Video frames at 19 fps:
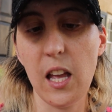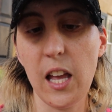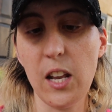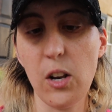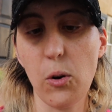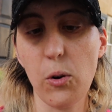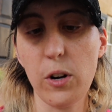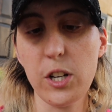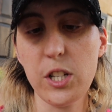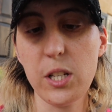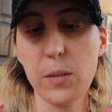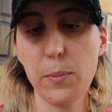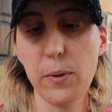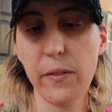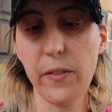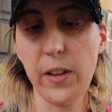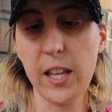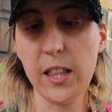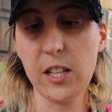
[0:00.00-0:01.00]
in order to
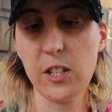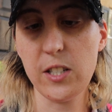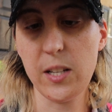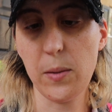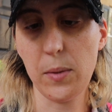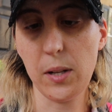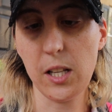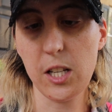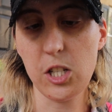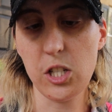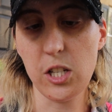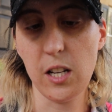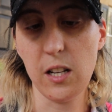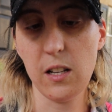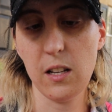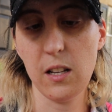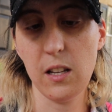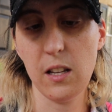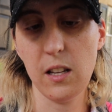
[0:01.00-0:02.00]
prevent their demolition.
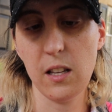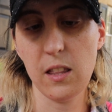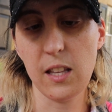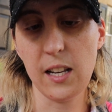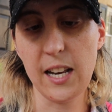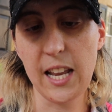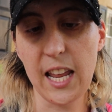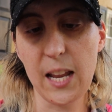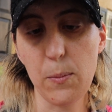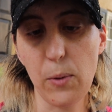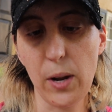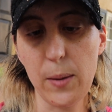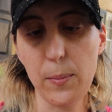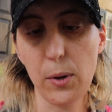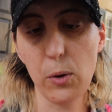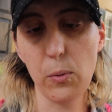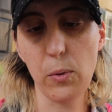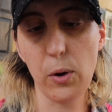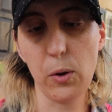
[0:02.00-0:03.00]
The name
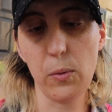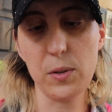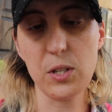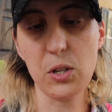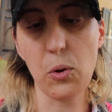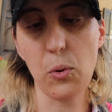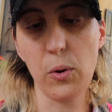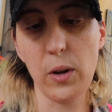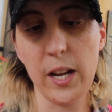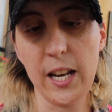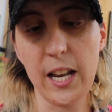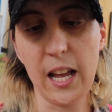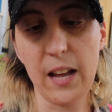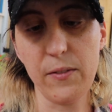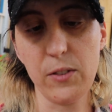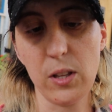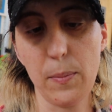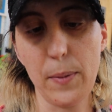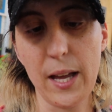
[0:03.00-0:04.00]
Rainbow Row was coined
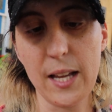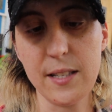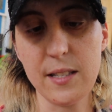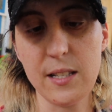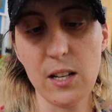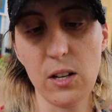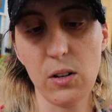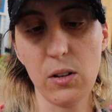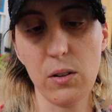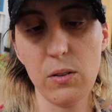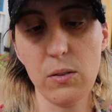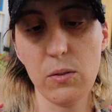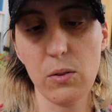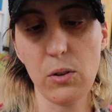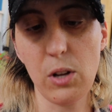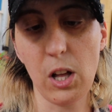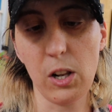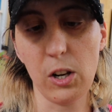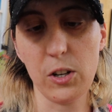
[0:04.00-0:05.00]
after the pastel
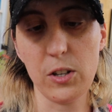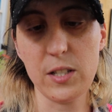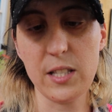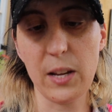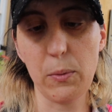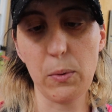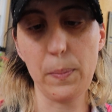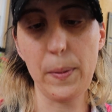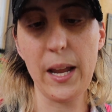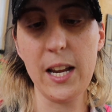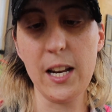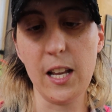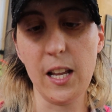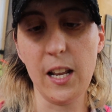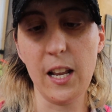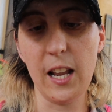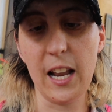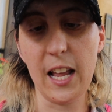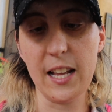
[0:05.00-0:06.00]
colors they were
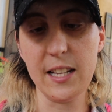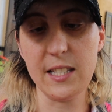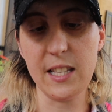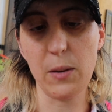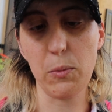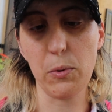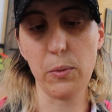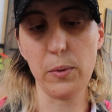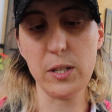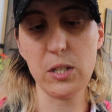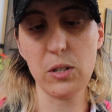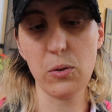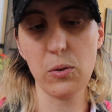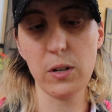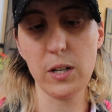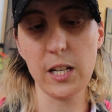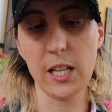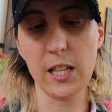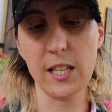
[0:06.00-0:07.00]
painted and as they were
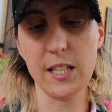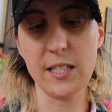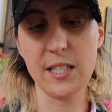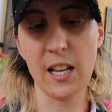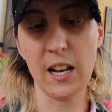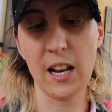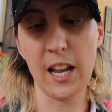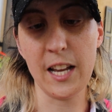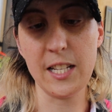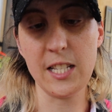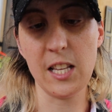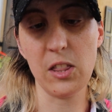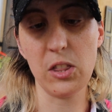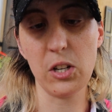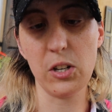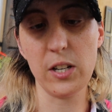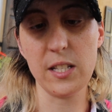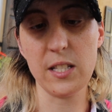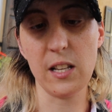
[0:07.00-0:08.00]
restored in the
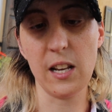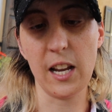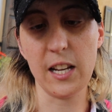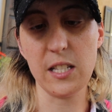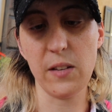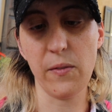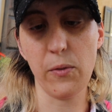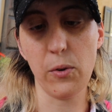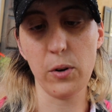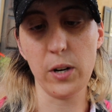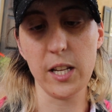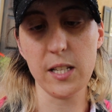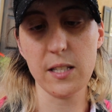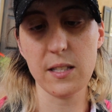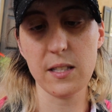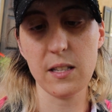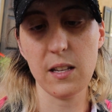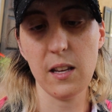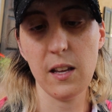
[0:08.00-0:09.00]
1930s and
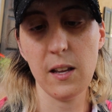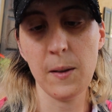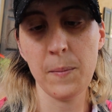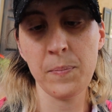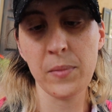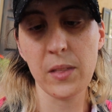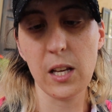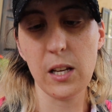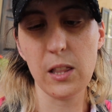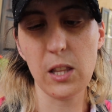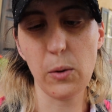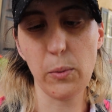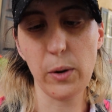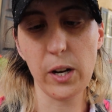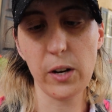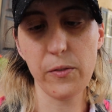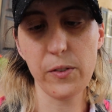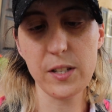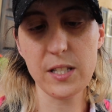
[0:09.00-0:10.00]
1940s. The
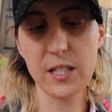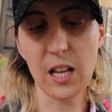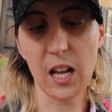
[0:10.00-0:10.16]
rear